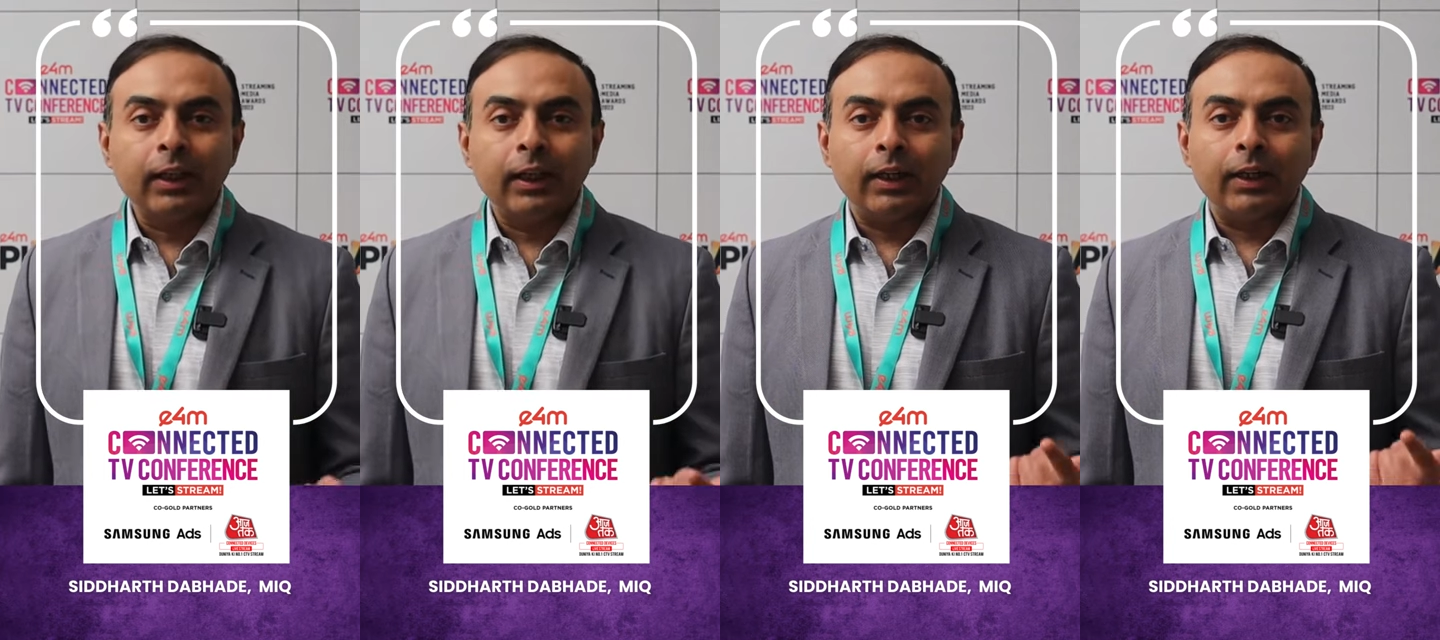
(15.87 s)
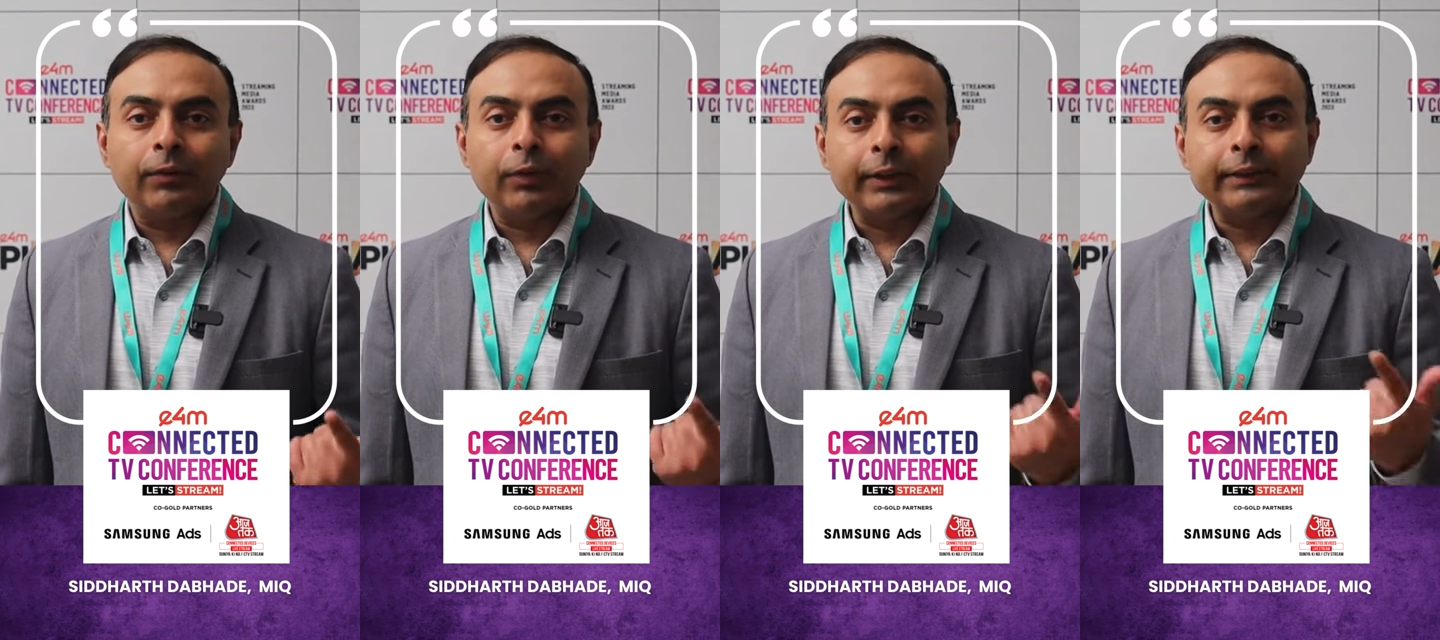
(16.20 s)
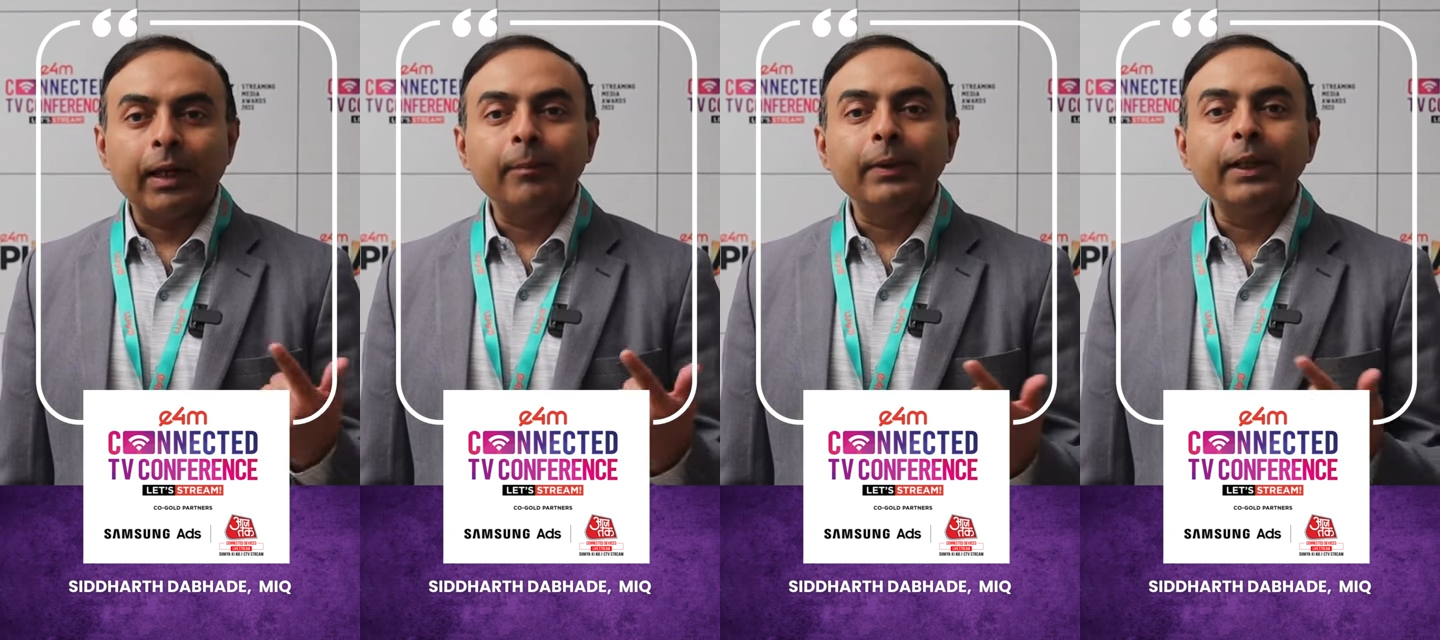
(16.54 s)
For
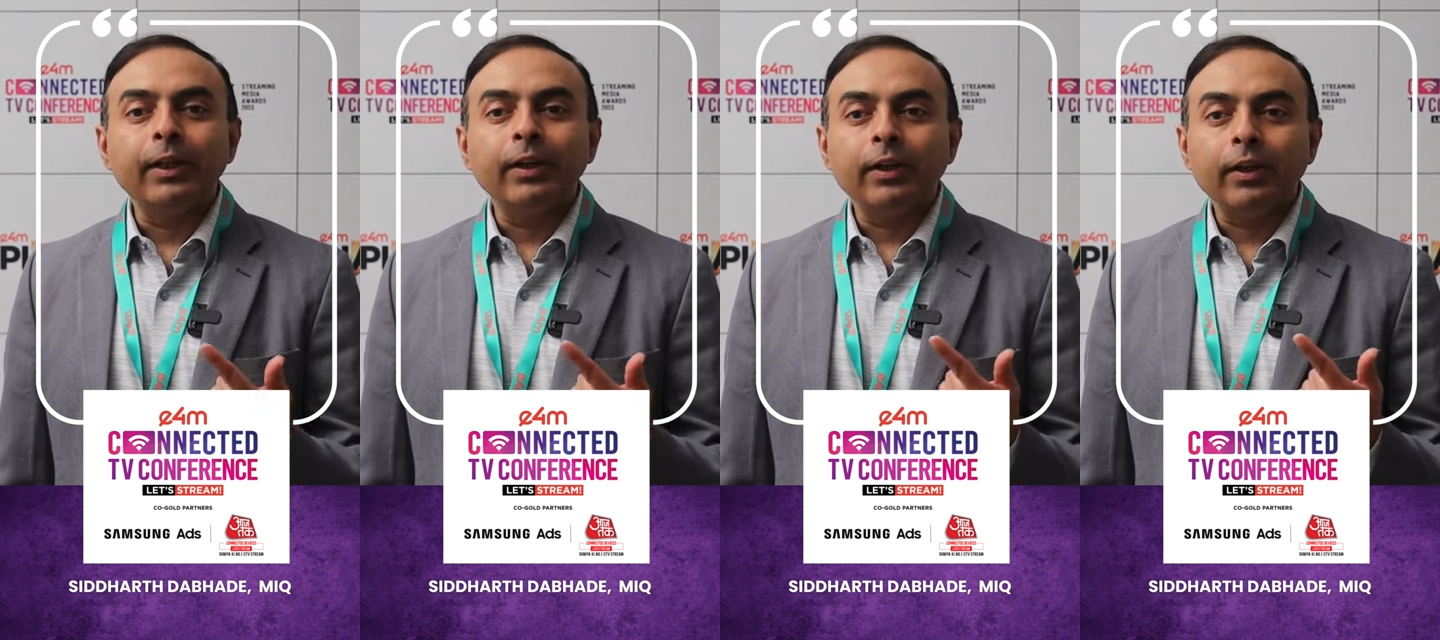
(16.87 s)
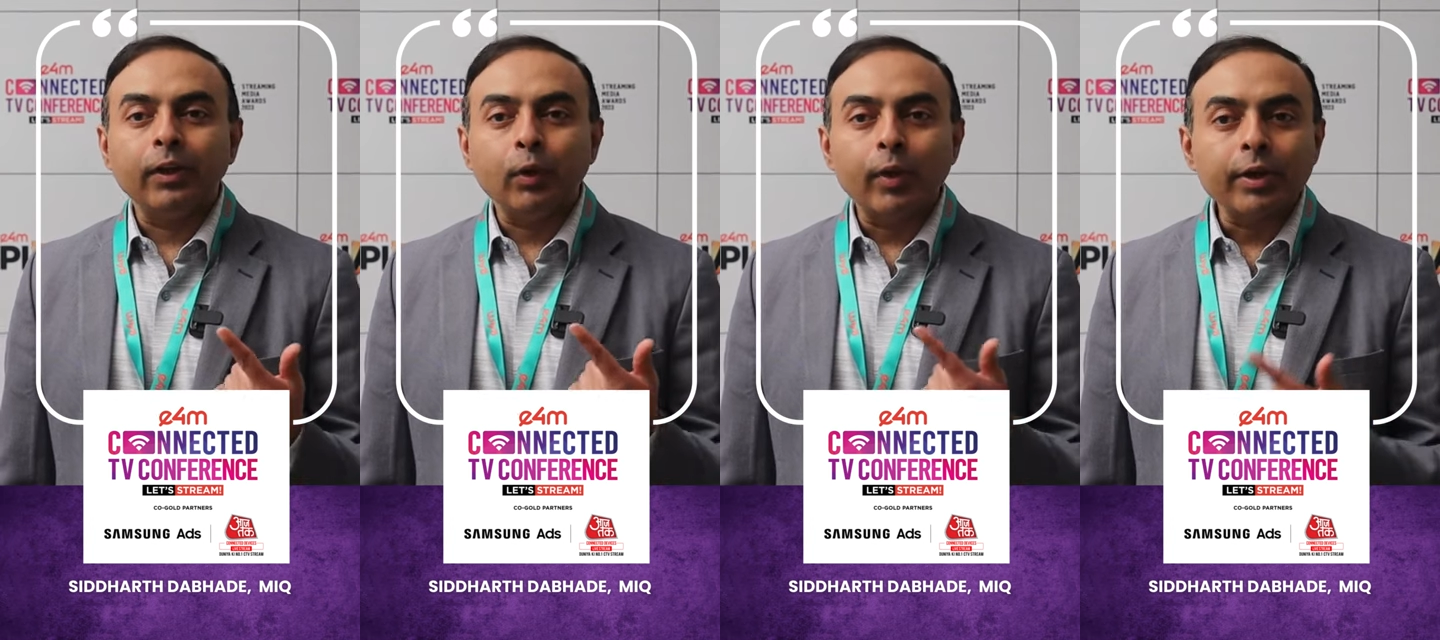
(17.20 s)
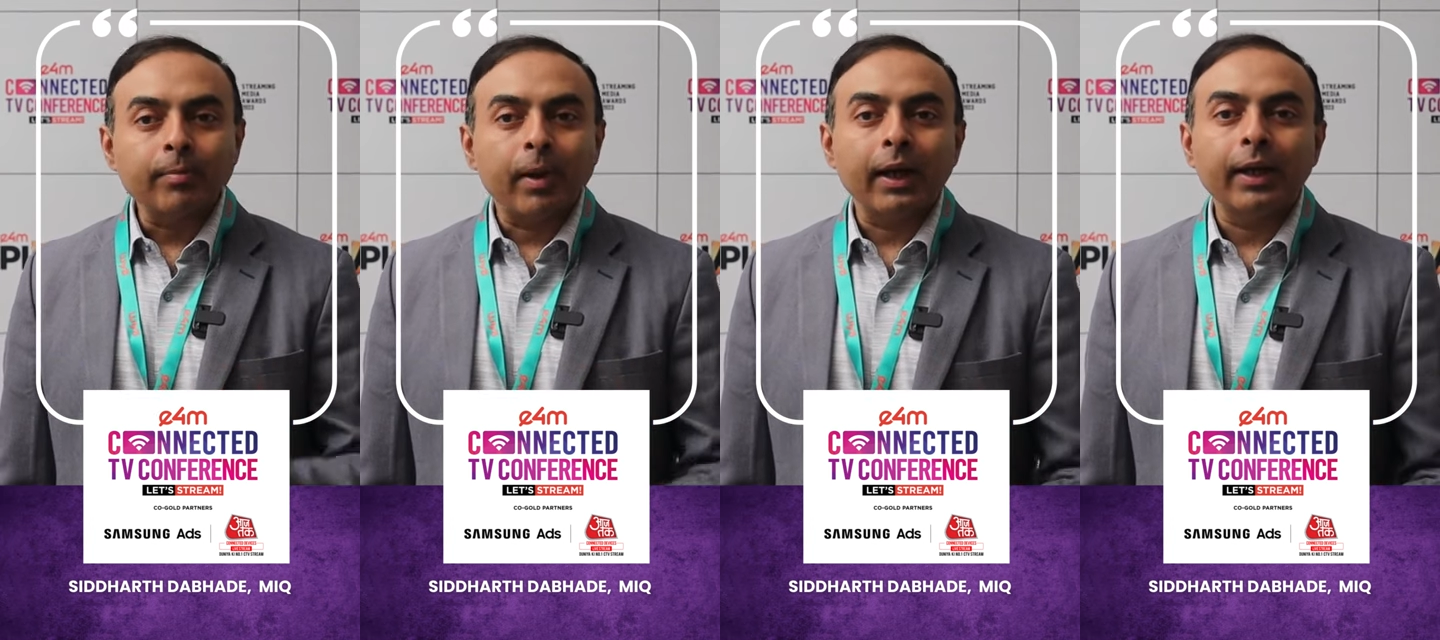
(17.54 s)
example, in
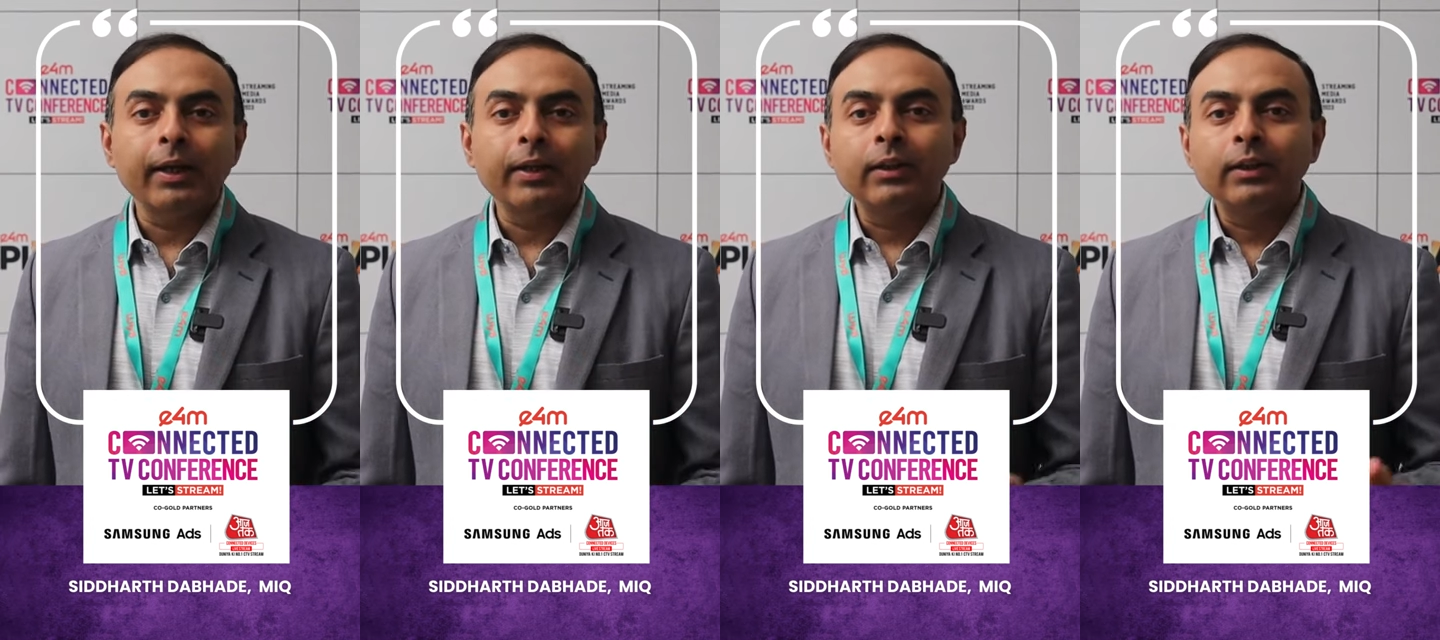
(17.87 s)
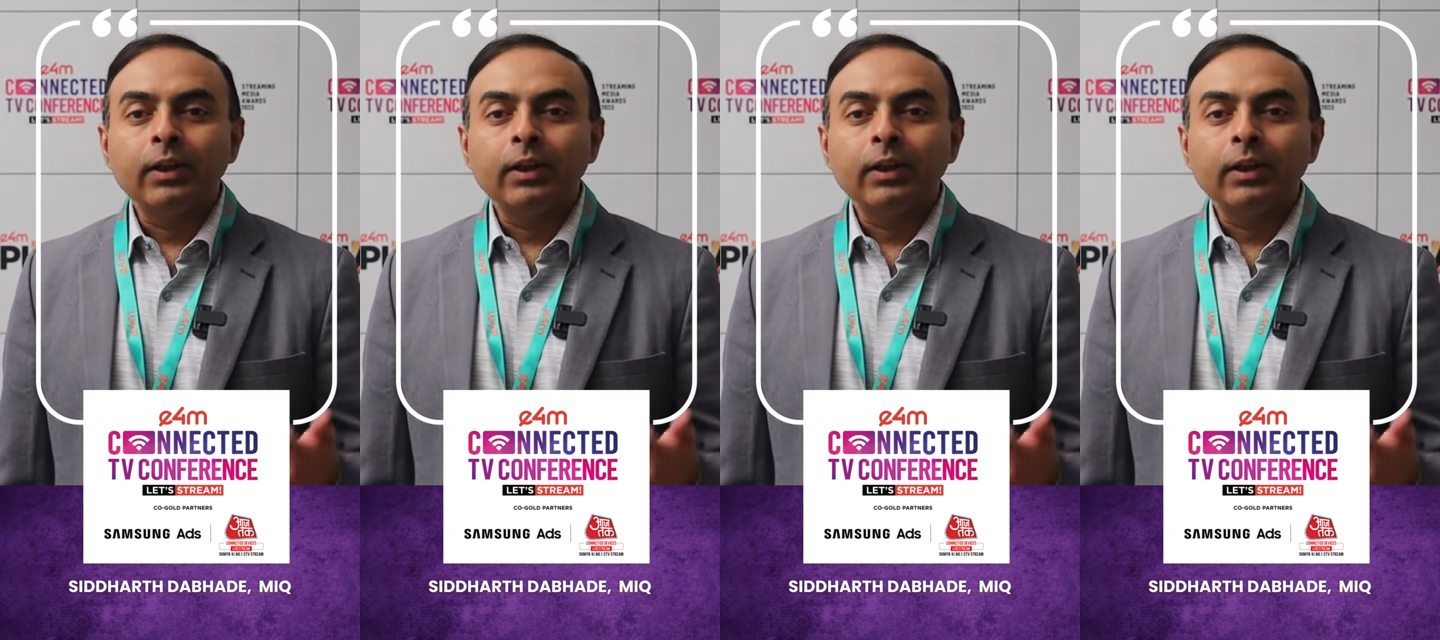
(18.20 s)
US market,